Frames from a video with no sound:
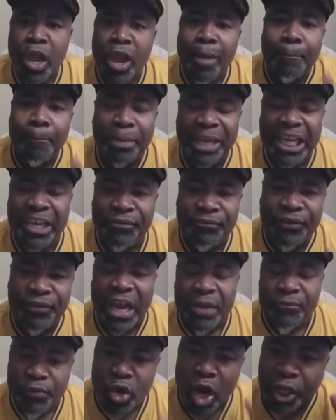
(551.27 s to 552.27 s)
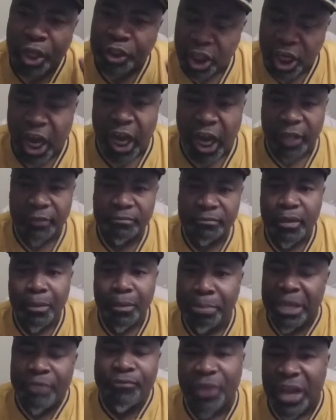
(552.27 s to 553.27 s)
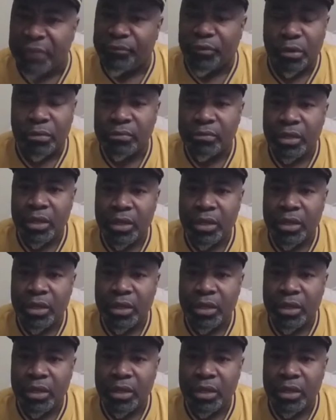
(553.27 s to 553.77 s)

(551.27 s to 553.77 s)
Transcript: Be faithful unto God. Be faithful.